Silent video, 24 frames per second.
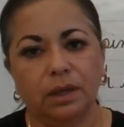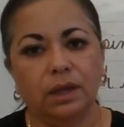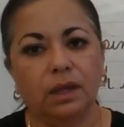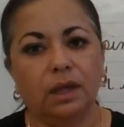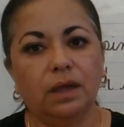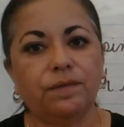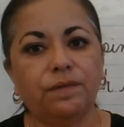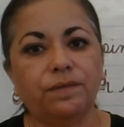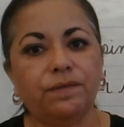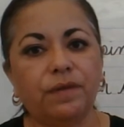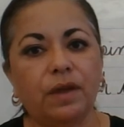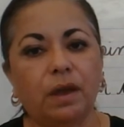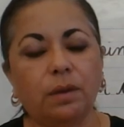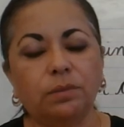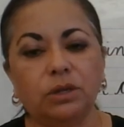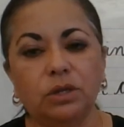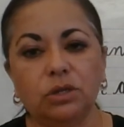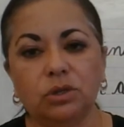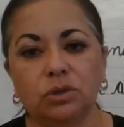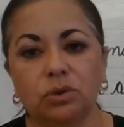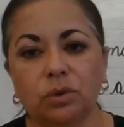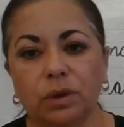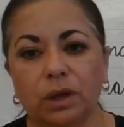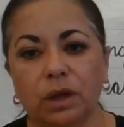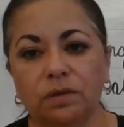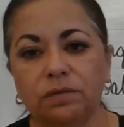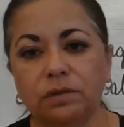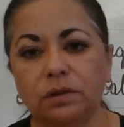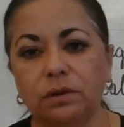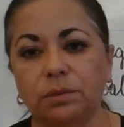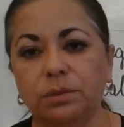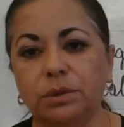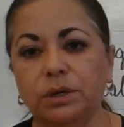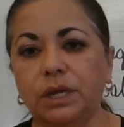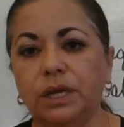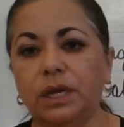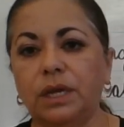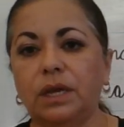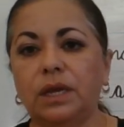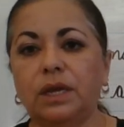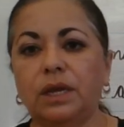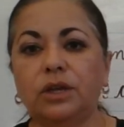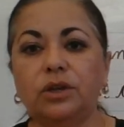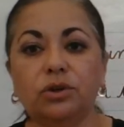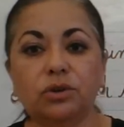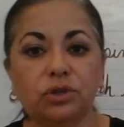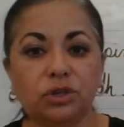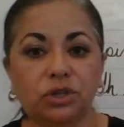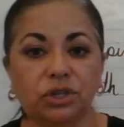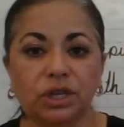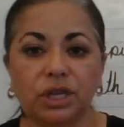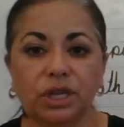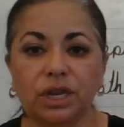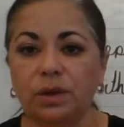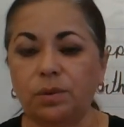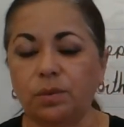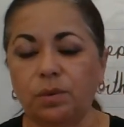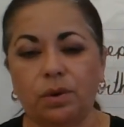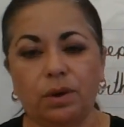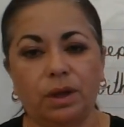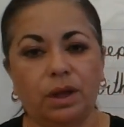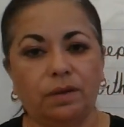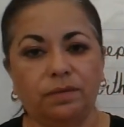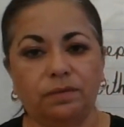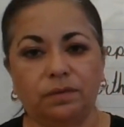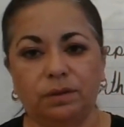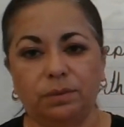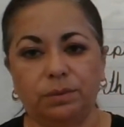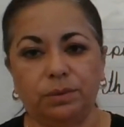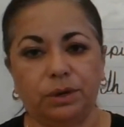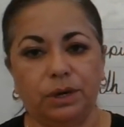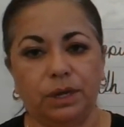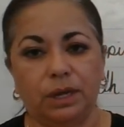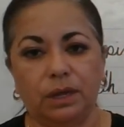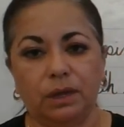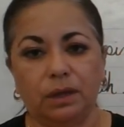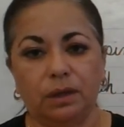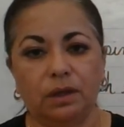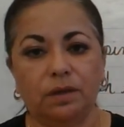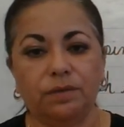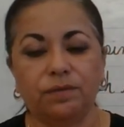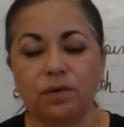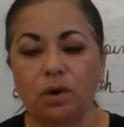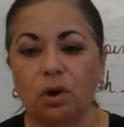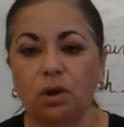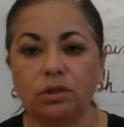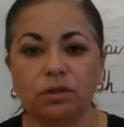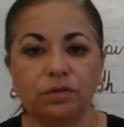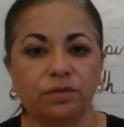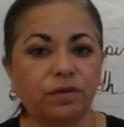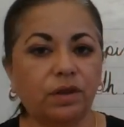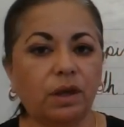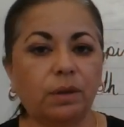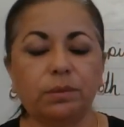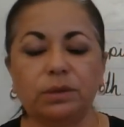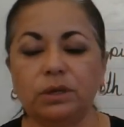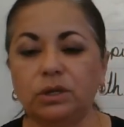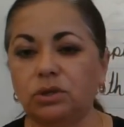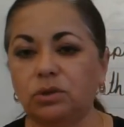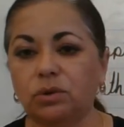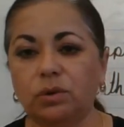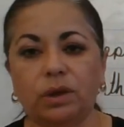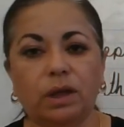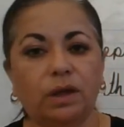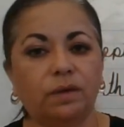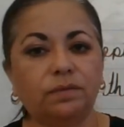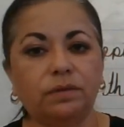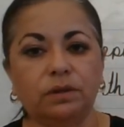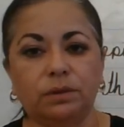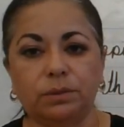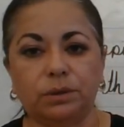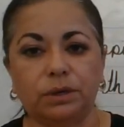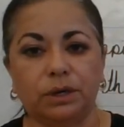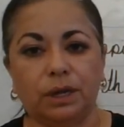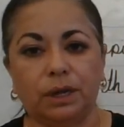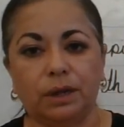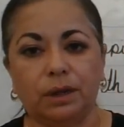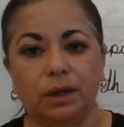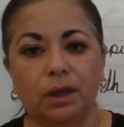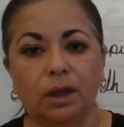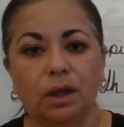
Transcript: If families don't have liberty, your city won't have liberty. If all the families don't have liberty,